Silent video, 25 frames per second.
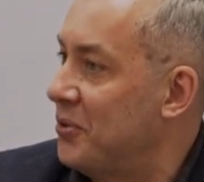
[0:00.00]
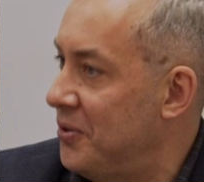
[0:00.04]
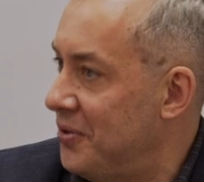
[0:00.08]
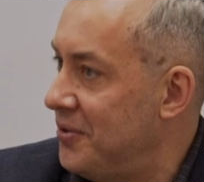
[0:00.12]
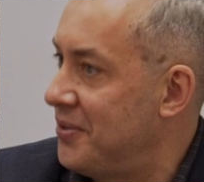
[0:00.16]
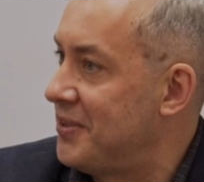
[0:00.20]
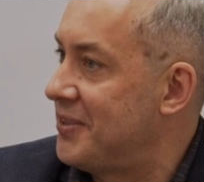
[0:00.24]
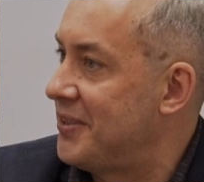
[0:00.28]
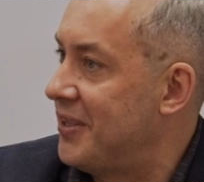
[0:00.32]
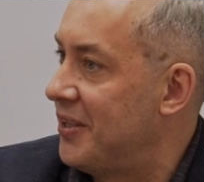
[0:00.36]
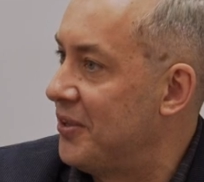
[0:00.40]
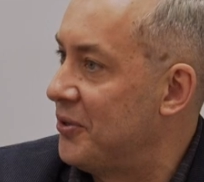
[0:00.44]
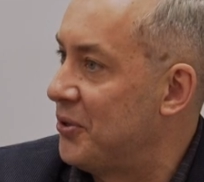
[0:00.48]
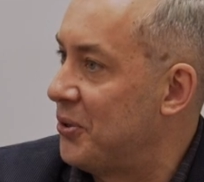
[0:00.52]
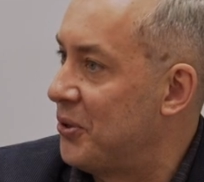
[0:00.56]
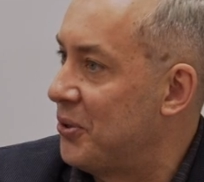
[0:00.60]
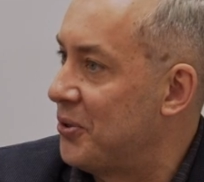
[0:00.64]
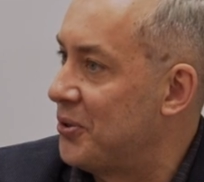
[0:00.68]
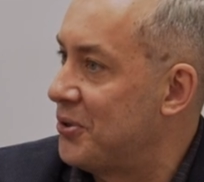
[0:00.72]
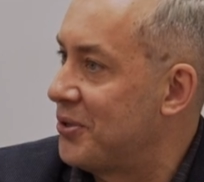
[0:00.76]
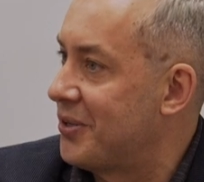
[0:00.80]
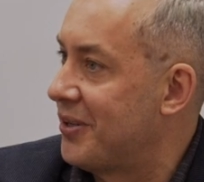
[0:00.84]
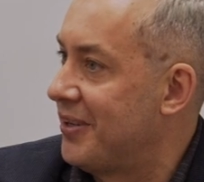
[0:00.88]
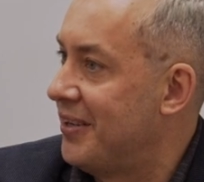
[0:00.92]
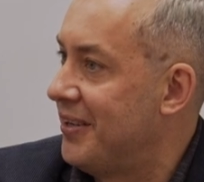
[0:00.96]
Do you understand the
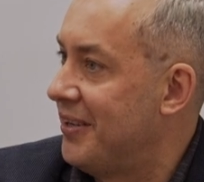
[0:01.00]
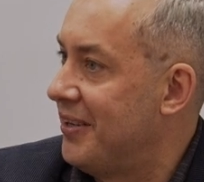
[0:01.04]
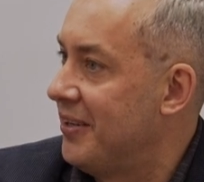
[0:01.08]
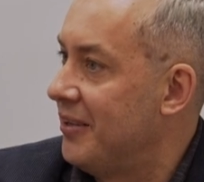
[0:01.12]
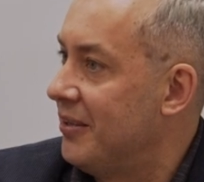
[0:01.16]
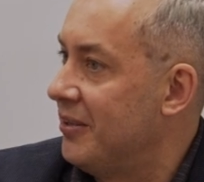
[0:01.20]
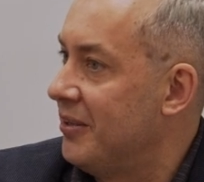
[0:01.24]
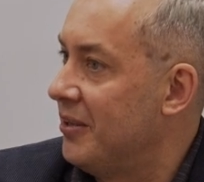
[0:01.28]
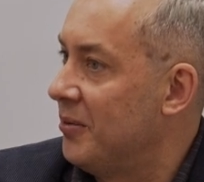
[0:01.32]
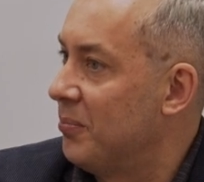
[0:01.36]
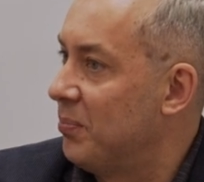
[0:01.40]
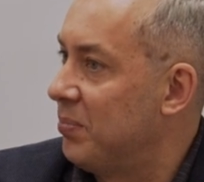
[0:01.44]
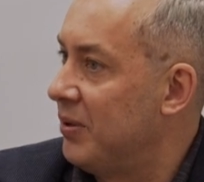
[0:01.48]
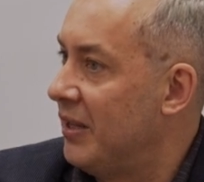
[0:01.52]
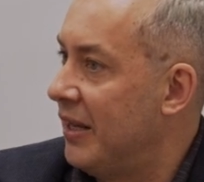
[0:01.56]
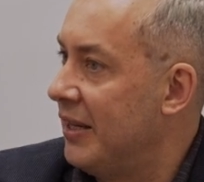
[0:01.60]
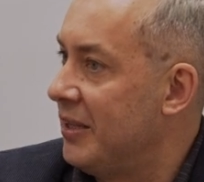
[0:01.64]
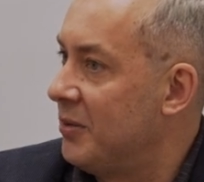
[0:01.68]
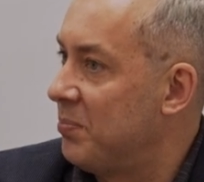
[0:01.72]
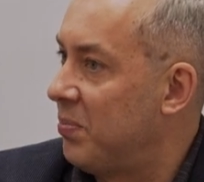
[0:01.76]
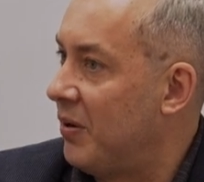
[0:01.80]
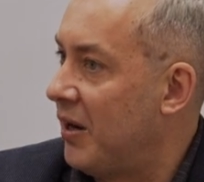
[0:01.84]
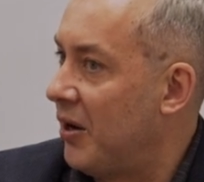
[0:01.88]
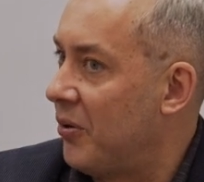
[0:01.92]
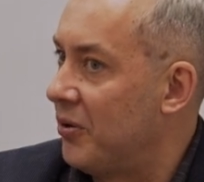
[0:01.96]
logic?
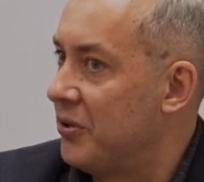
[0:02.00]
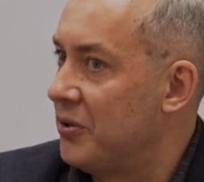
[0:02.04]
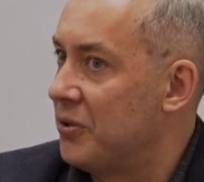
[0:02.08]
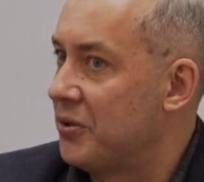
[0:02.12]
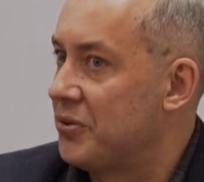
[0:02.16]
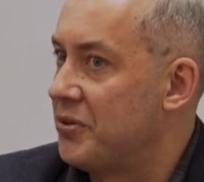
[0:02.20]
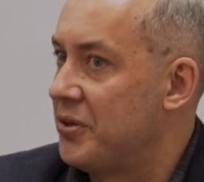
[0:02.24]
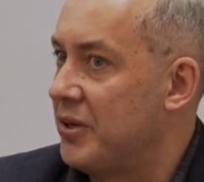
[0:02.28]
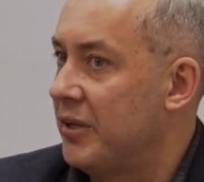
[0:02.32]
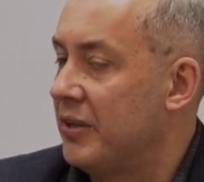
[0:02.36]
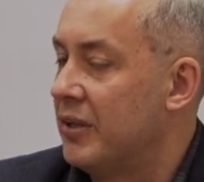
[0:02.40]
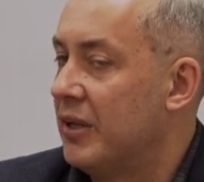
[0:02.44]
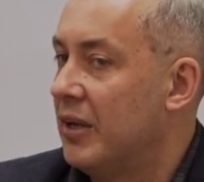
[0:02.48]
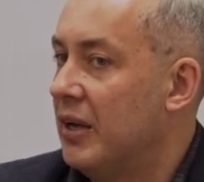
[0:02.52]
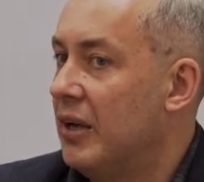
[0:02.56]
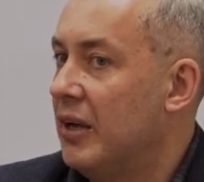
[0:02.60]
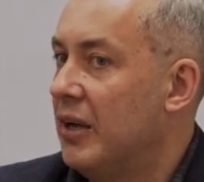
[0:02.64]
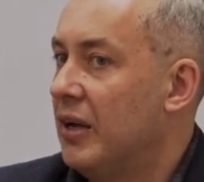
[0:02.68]
Implied power doctrine.